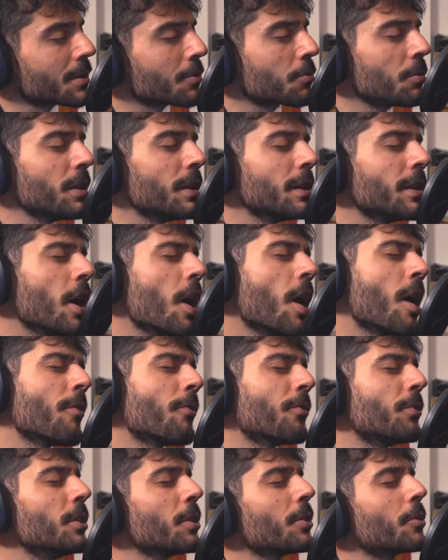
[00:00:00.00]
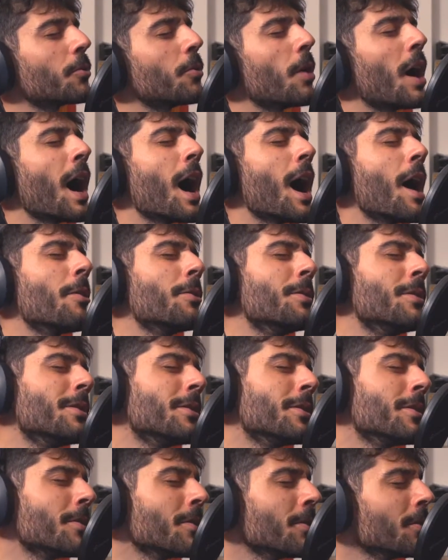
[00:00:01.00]
screen of the
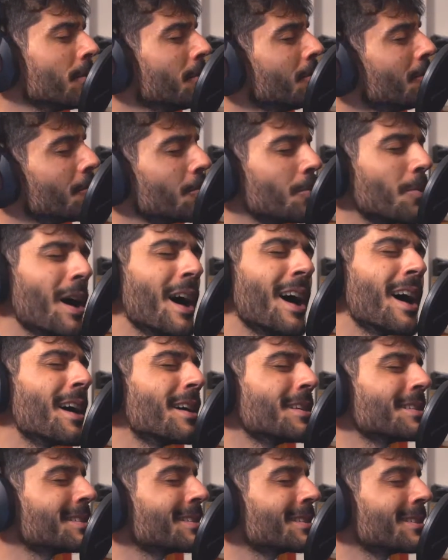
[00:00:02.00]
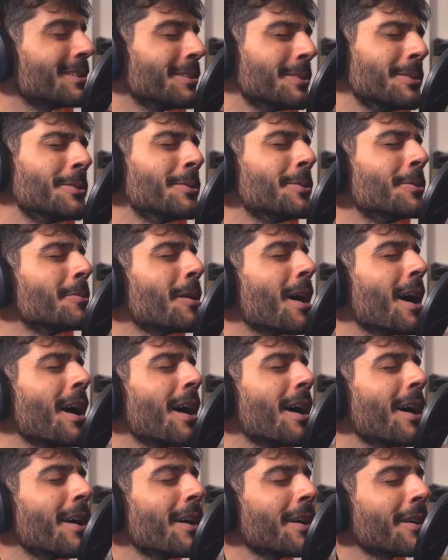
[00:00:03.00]
crowded
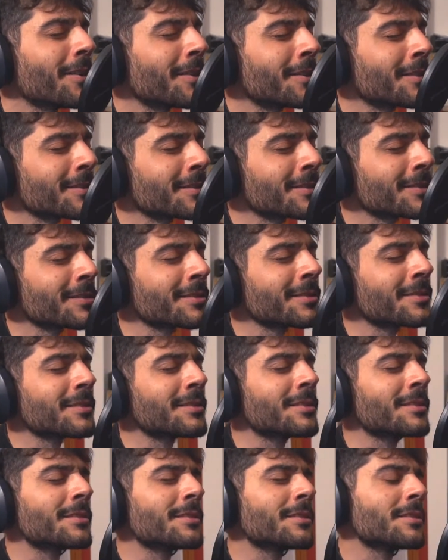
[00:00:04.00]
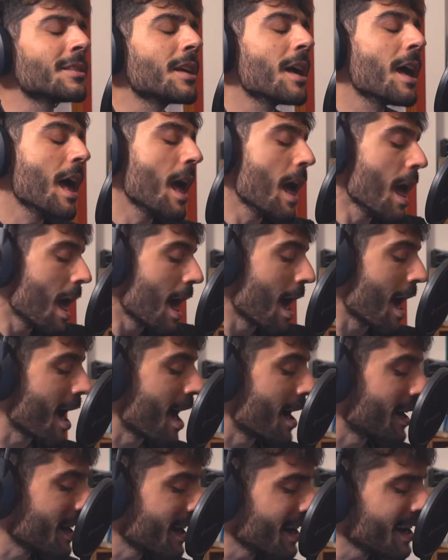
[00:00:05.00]
restaurant
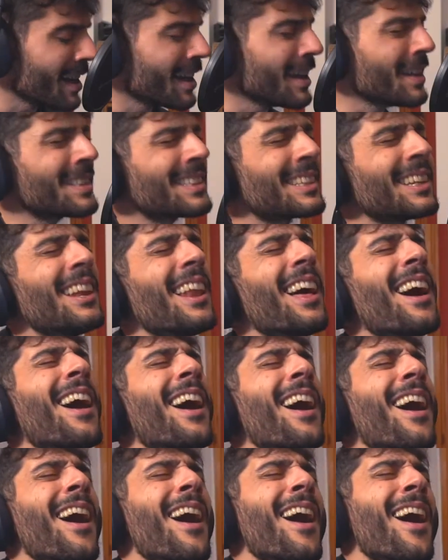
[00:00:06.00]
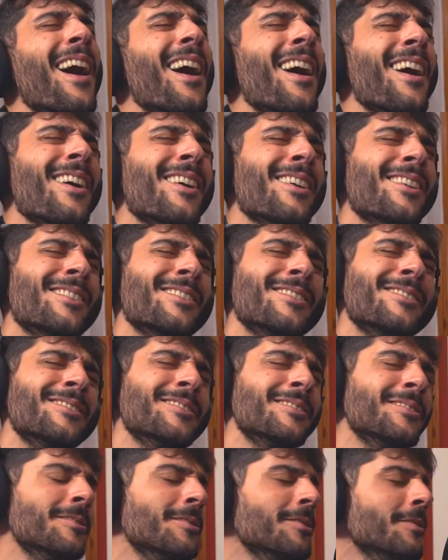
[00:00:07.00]
and it's
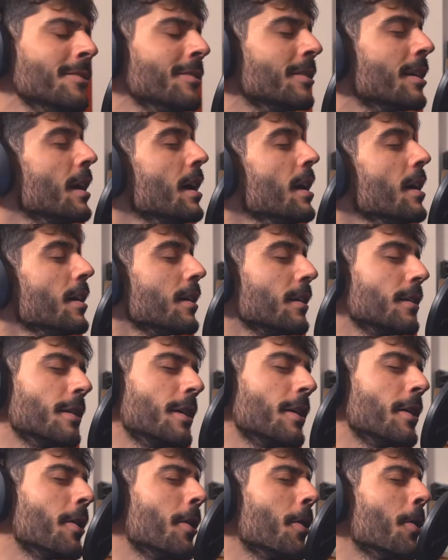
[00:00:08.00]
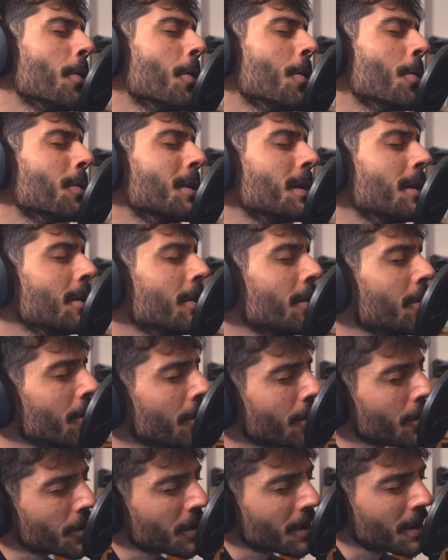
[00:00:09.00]
love. You're so we're
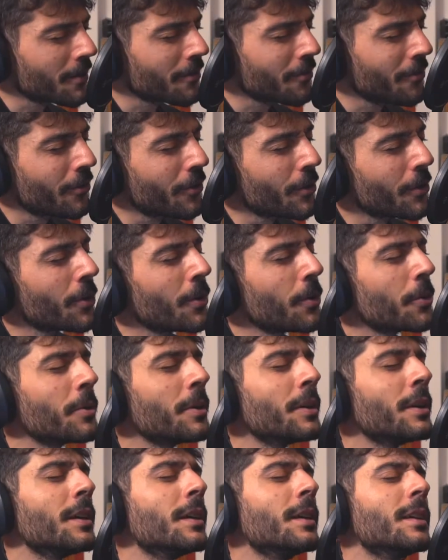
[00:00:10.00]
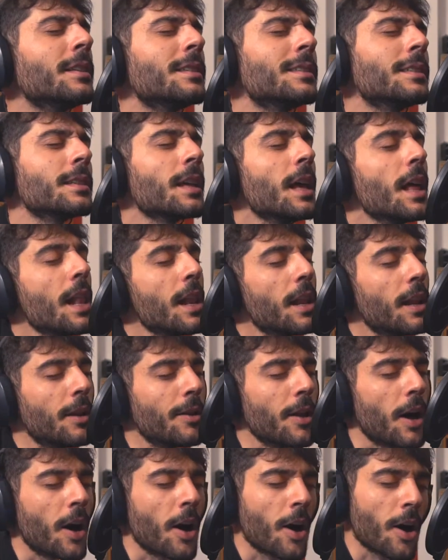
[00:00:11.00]
looking for it's
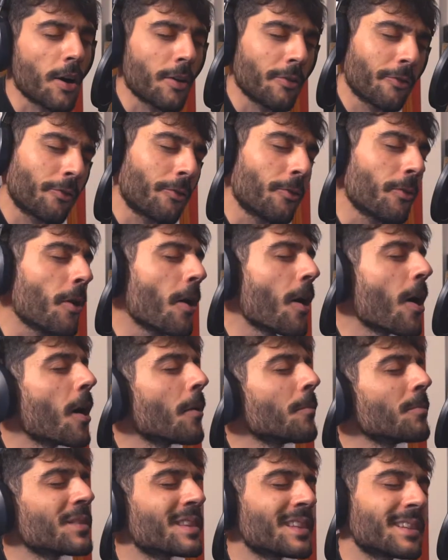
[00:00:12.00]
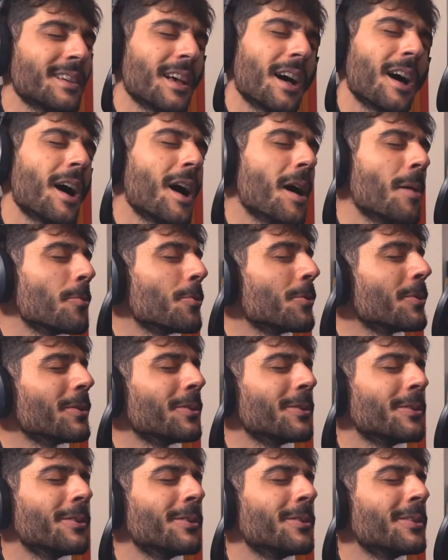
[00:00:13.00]
love from
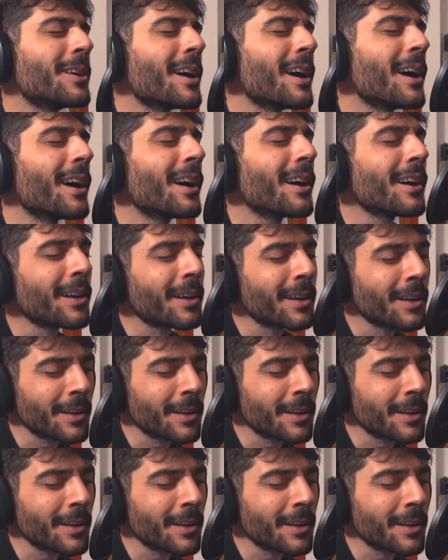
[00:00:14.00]
someone else.